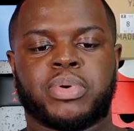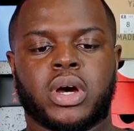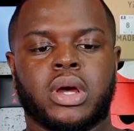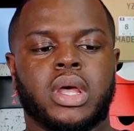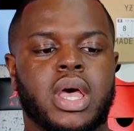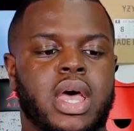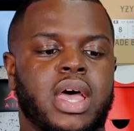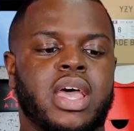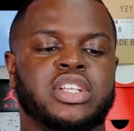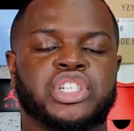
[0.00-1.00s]
part,
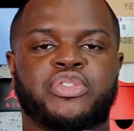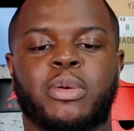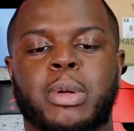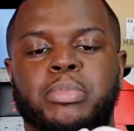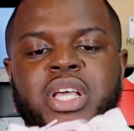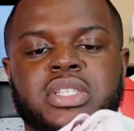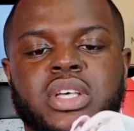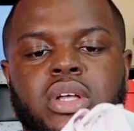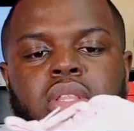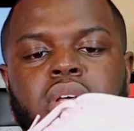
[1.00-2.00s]
and just from a
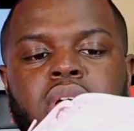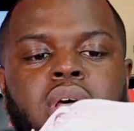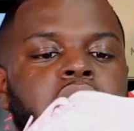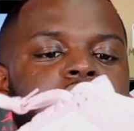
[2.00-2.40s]
basic look,